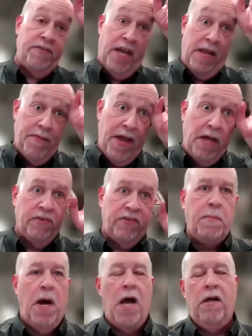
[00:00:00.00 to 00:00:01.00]

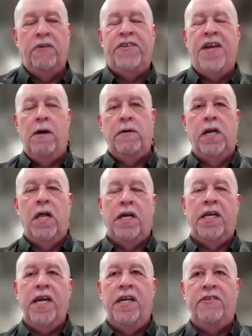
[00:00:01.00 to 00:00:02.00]
10,000 miles now in a
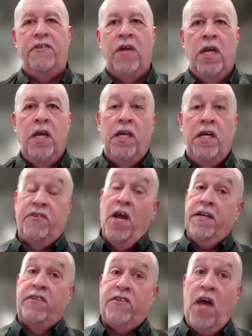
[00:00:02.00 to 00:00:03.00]
lot of cases is
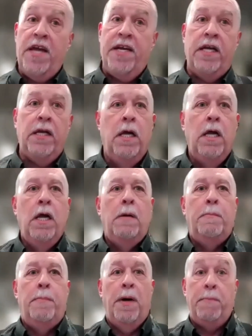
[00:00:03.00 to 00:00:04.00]
not exciting,
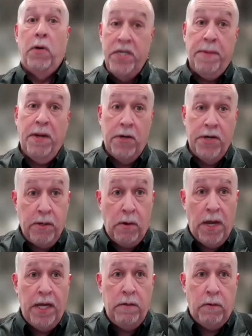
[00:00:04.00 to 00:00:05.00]
but well, you better do
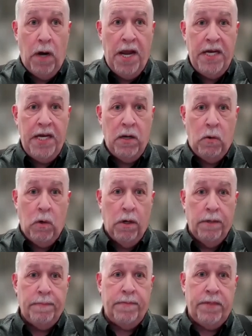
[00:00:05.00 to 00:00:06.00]
it, right?
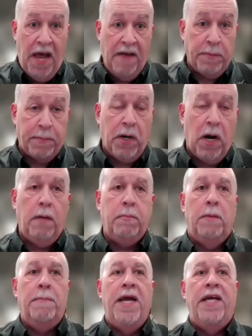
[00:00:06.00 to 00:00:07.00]
Or you have a
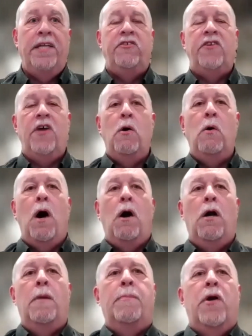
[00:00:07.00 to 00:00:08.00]
problem. And so
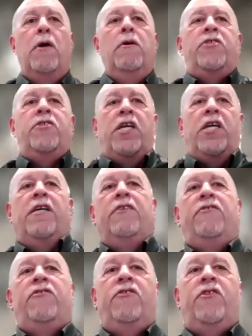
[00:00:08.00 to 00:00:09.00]
our approach
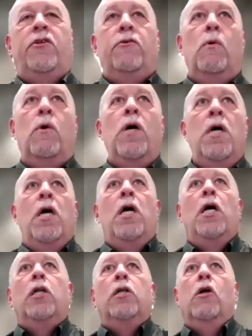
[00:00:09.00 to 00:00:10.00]
is to
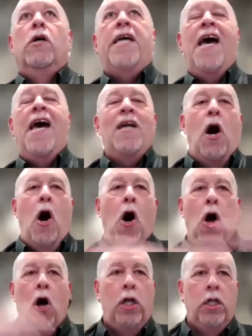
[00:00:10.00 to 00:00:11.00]
look at
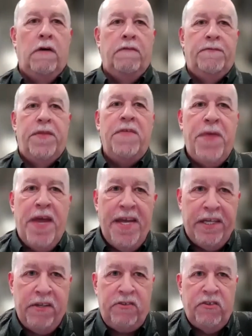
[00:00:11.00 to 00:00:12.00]
all of the
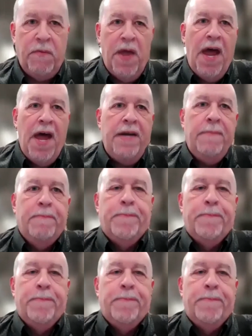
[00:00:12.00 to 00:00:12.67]
things that